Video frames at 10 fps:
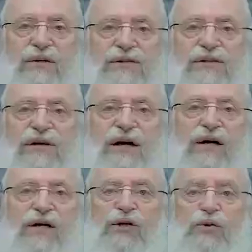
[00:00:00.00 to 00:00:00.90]
sitting
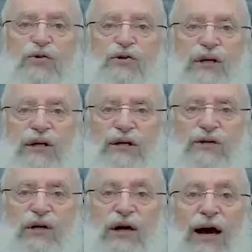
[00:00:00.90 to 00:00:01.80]
on a huge
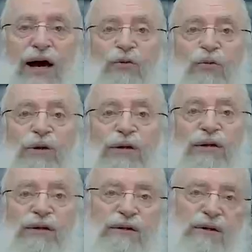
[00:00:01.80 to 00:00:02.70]
stage and
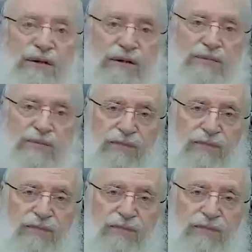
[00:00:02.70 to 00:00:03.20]
reading Torah